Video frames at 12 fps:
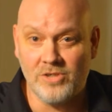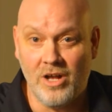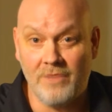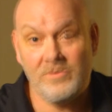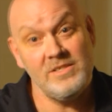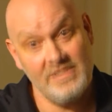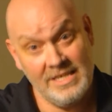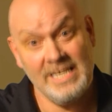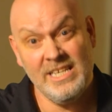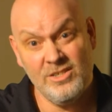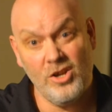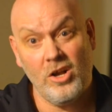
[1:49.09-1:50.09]
office.
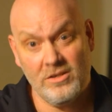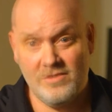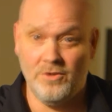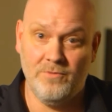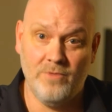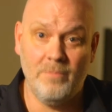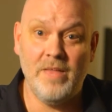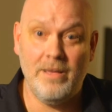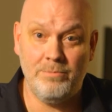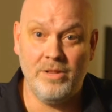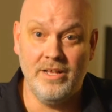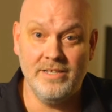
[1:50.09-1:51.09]
He's also from that
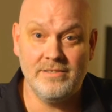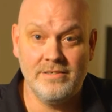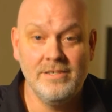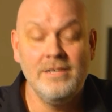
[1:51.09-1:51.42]
place.